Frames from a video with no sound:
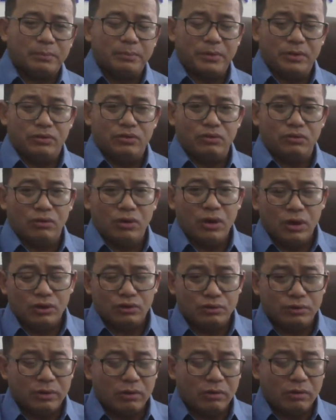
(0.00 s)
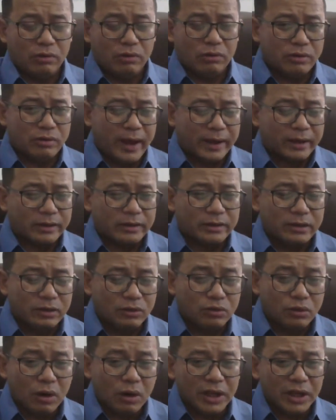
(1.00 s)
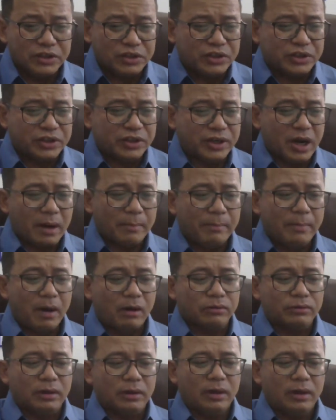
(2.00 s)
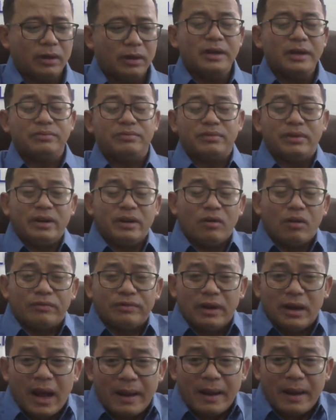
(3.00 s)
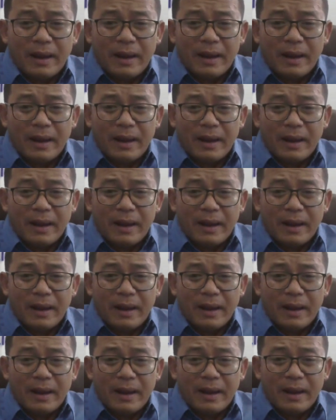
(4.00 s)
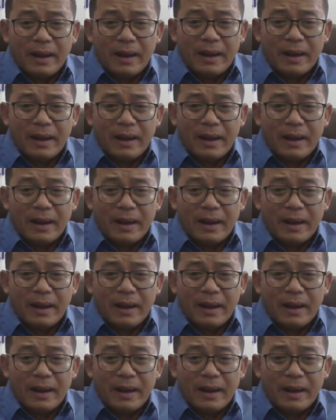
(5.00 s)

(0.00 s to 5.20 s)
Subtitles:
video should also acknowledge about the three of the life structure.